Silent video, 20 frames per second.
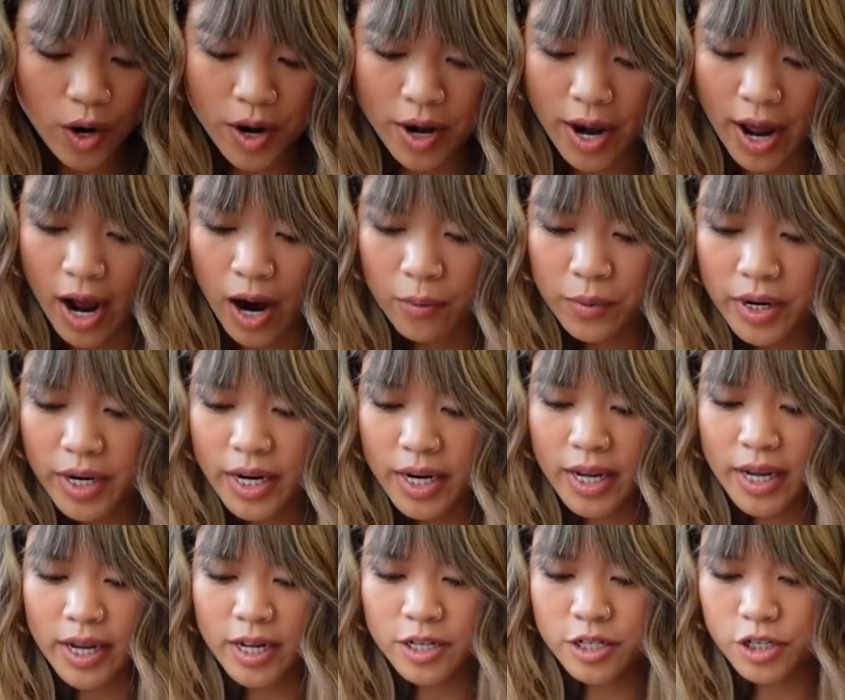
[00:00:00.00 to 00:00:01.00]
now we're
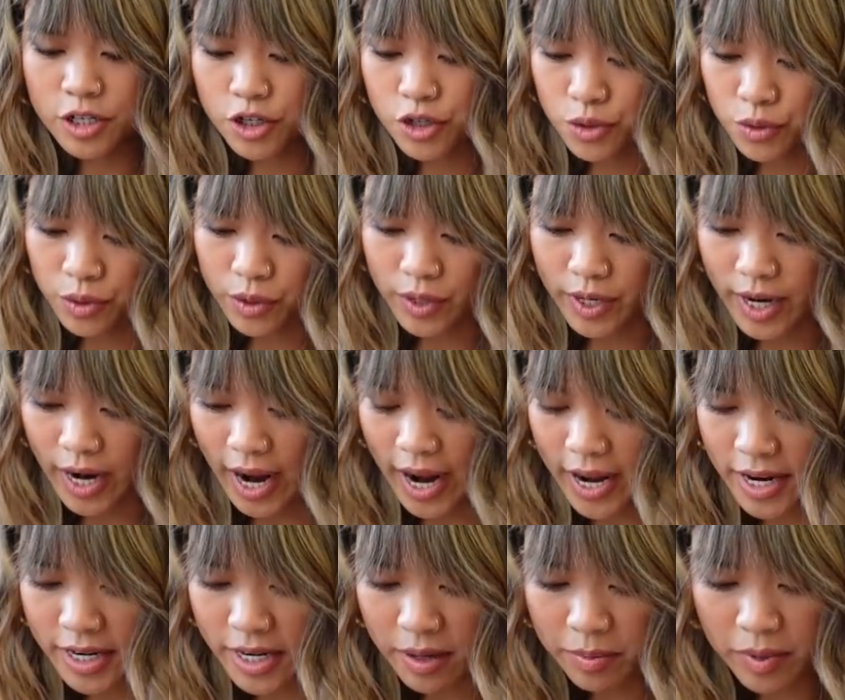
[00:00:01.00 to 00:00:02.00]
gonna get into jewelry. I
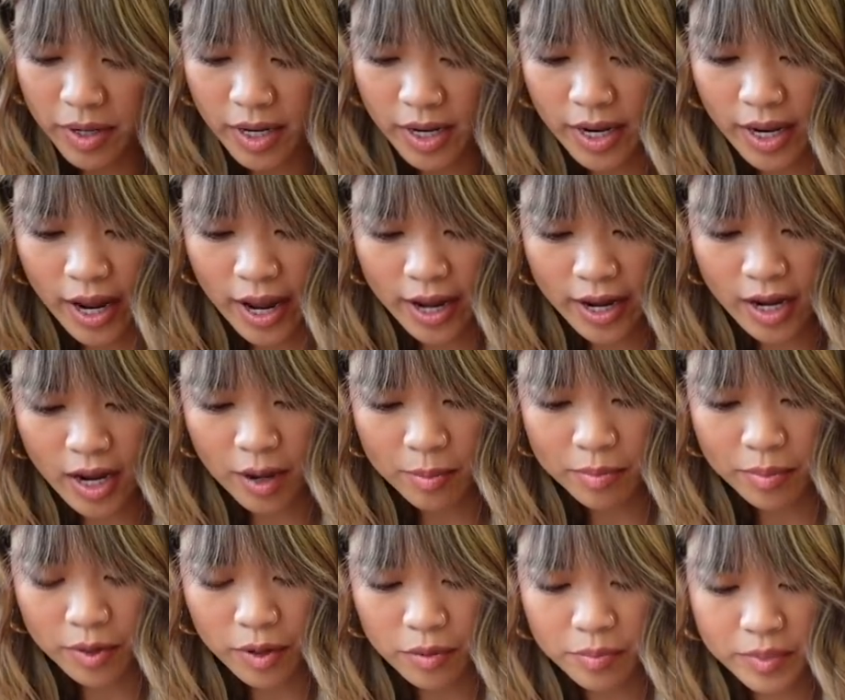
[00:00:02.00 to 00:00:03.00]
ended up getting a
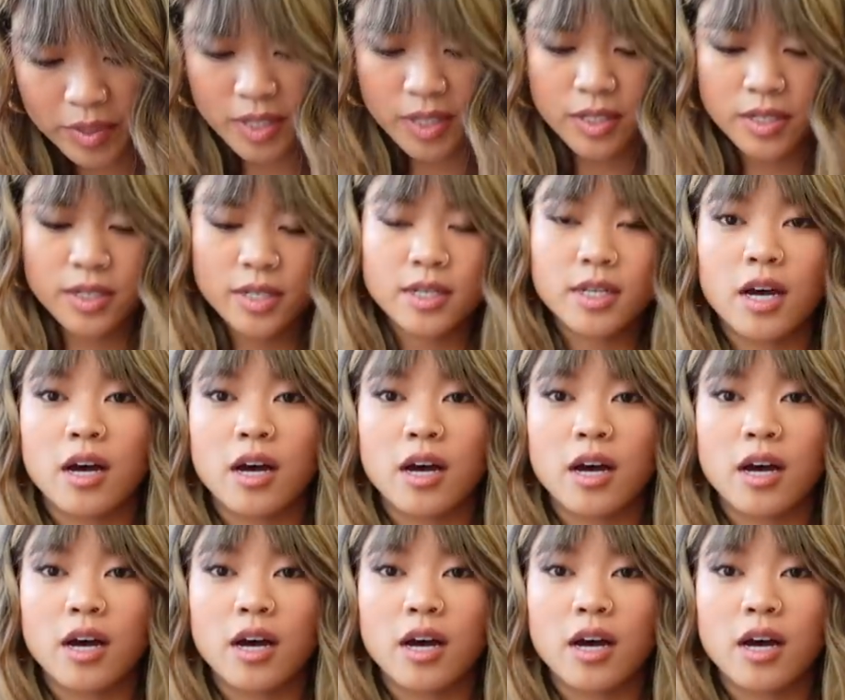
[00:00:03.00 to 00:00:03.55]
couple pieces